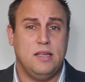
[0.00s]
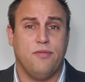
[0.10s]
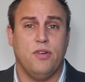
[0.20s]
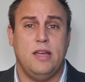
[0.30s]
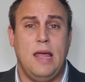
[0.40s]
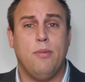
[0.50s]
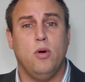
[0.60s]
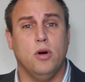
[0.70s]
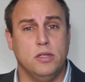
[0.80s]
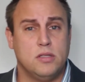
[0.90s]
Different
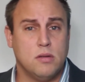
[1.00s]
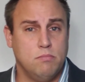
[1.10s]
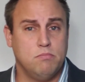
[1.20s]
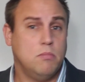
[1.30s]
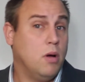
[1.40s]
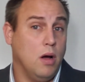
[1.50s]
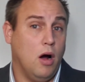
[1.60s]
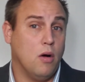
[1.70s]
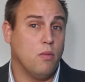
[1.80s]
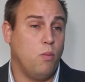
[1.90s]
neighborhoods
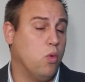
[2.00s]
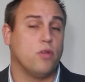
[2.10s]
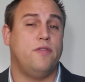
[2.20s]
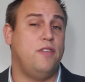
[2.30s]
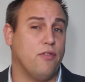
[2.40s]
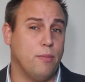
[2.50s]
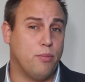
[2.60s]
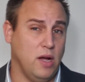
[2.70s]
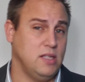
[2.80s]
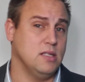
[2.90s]
are worth
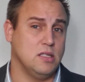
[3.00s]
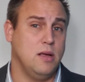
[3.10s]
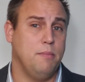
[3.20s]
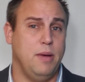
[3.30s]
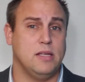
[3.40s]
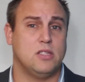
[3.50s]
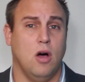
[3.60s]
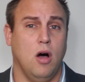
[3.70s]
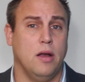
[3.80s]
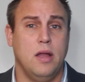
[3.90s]
different prices
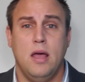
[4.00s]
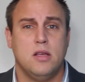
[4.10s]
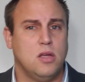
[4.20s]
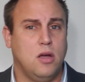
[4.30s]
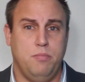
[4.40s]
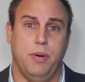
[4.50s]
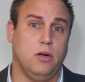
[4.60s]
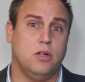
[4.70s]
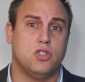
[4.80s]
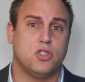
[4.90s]
based on
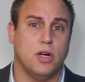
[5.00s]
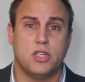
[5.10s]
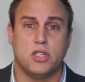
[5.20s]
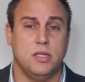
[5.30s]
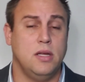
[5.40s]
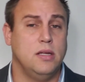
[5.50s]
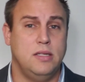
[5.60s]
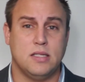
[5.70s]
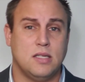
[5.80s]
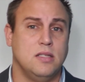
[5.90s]
build construction,
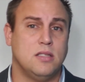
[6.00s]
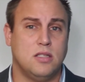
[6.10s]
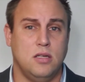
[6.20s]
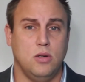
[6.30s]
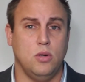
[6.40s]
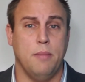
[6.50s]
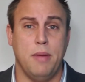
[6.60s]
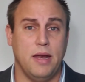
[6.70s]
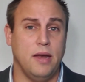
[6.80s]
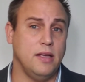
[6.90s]
distance to
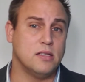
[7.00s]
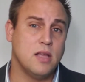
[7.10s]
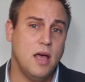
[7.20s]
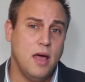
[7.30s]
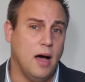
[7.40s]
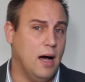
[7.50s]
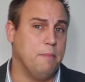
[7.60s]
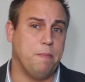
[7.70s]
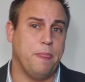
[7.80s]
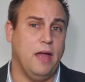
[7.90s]
amenities,
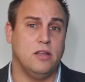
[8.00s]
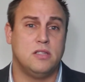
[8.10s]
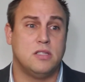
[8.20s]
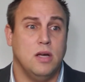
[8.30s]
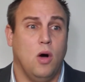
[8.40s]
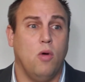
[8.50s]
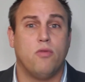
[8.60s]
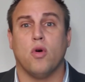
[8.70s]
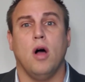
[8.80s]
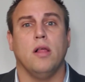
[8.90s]
and
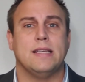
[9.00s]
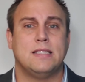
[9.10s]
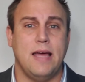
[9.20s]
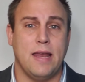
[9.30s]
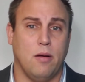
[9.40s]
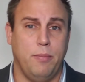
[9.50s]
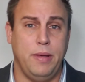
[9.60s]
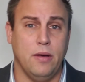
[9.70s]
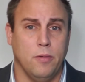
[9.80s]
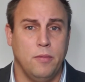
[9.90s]
overall aesthetic
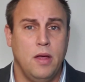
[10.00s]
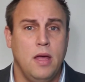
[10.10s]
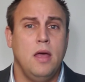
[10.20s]
appeal.